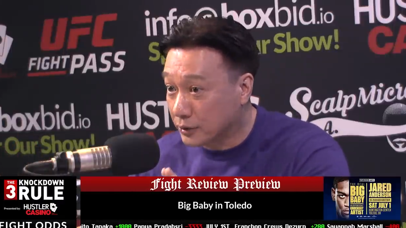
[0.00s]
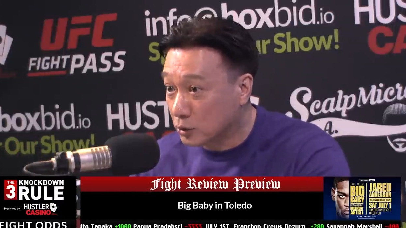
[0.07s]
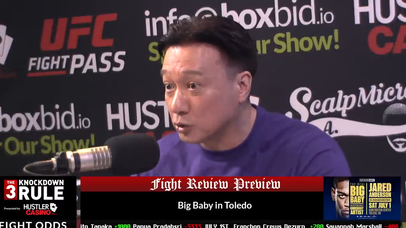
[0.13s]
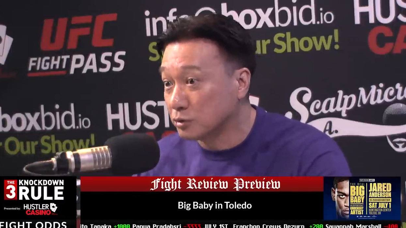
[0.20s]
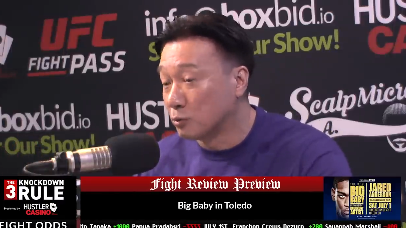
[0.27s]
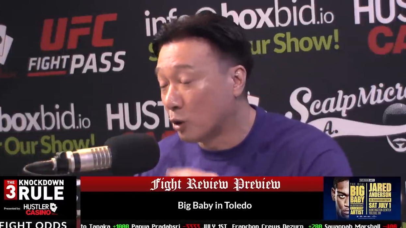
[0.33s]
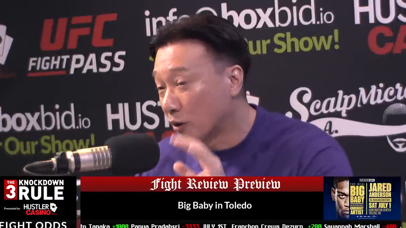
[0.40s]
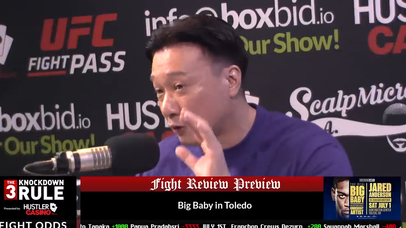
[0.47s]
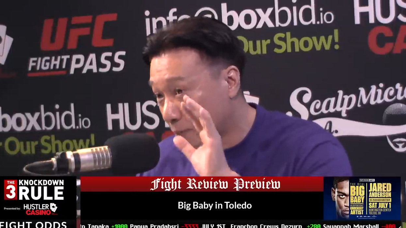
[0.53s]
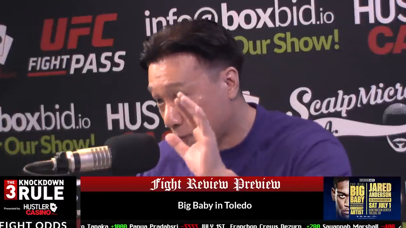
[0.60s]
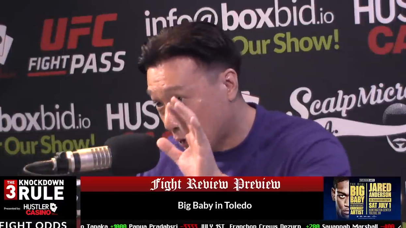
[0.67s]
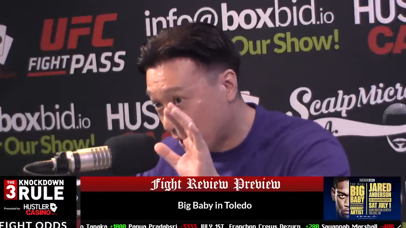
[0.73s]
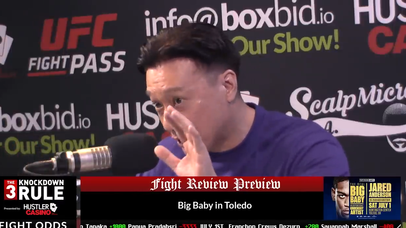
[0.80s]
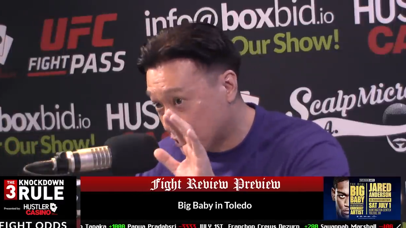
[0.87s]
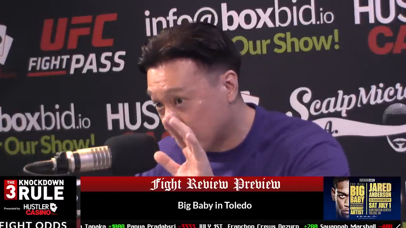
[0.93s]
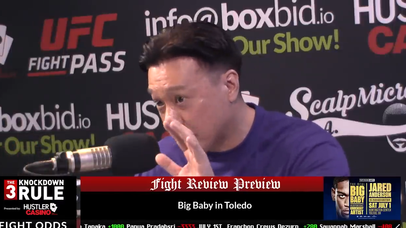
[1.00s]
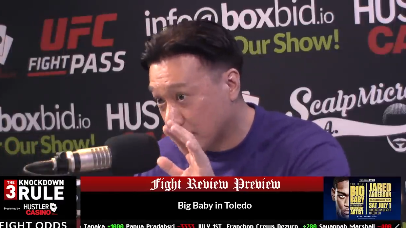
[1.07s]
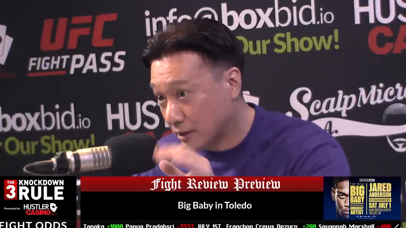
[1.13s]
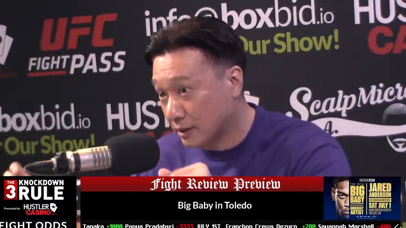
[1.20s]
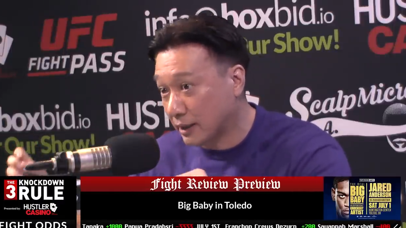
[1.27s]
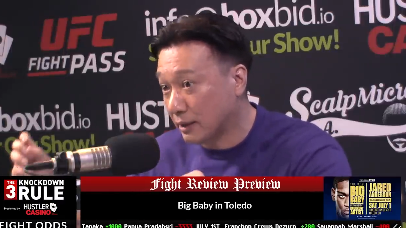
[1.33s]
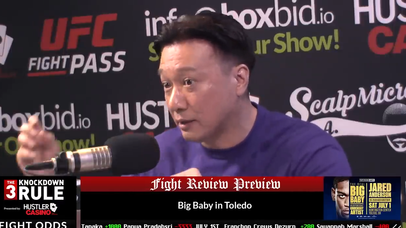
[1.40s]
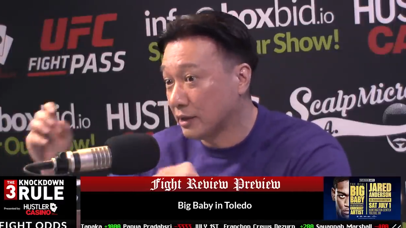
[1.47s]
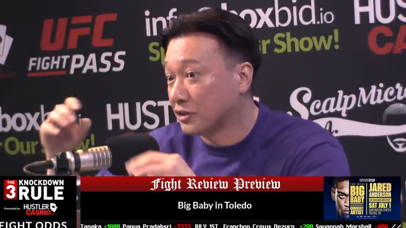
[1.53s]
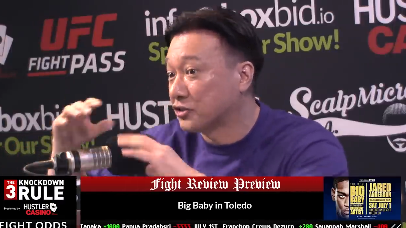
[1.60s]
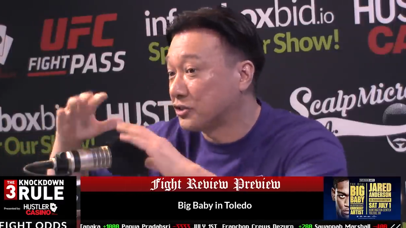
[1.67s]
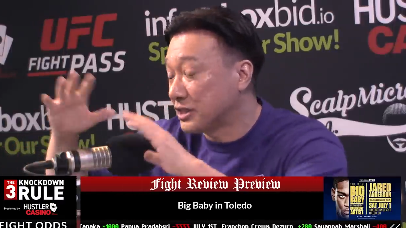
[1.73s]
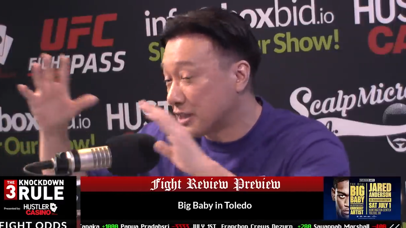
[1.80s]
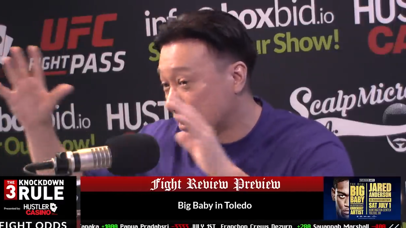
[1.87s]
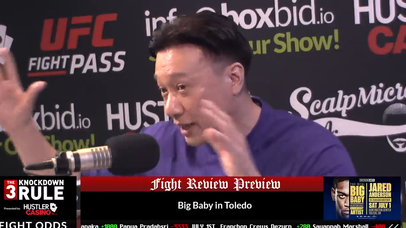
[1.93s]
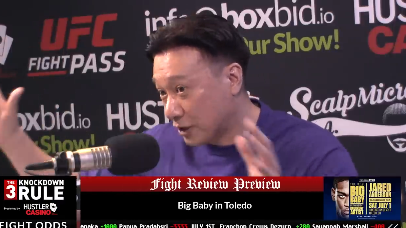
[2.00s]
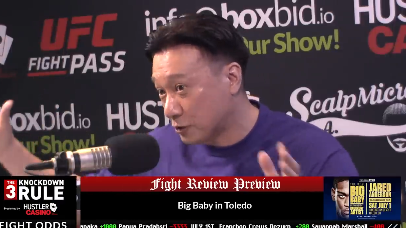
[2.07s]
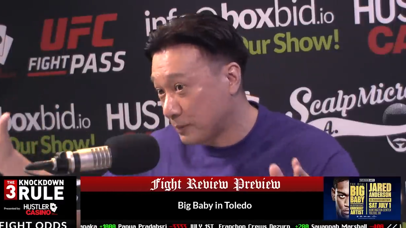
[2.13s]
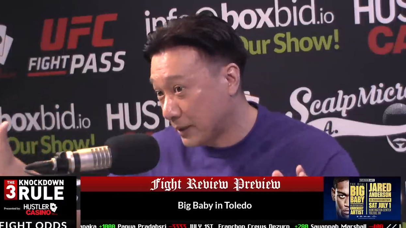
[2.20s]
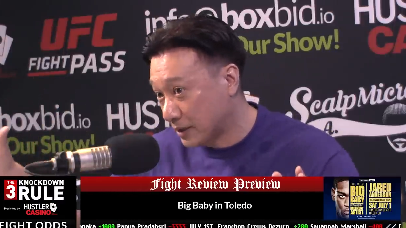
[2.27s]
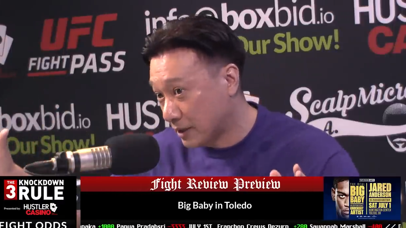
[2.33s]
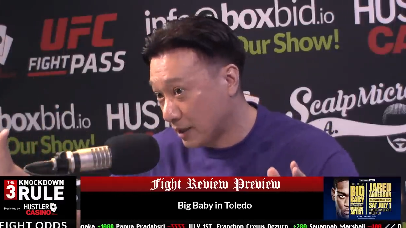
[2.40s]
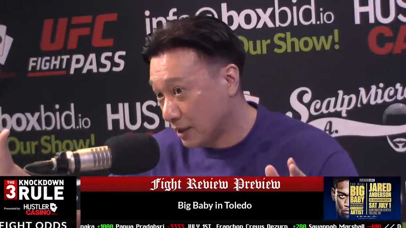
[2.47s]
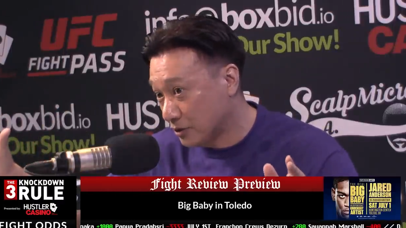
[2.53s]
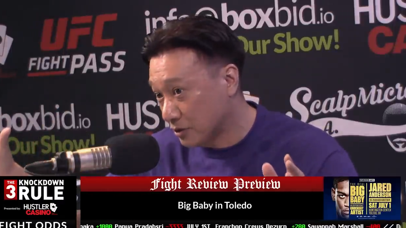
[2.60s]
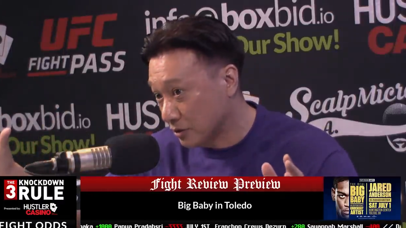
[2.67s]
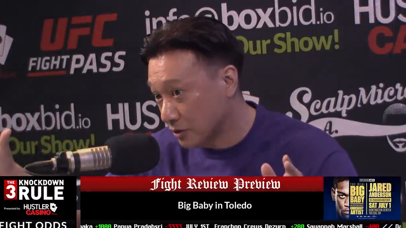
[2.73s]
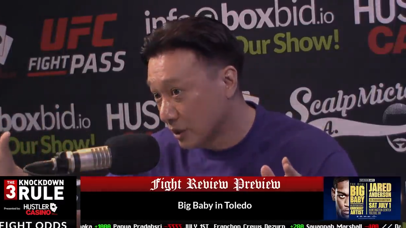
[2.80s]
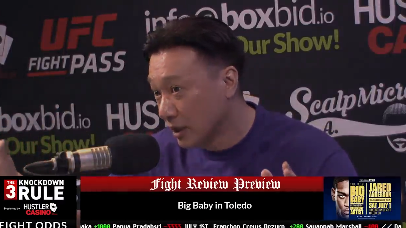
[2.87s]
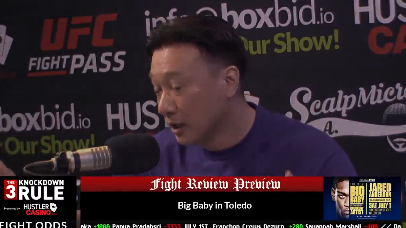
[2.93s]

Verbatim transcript: who was more of a project that exceeded expectations.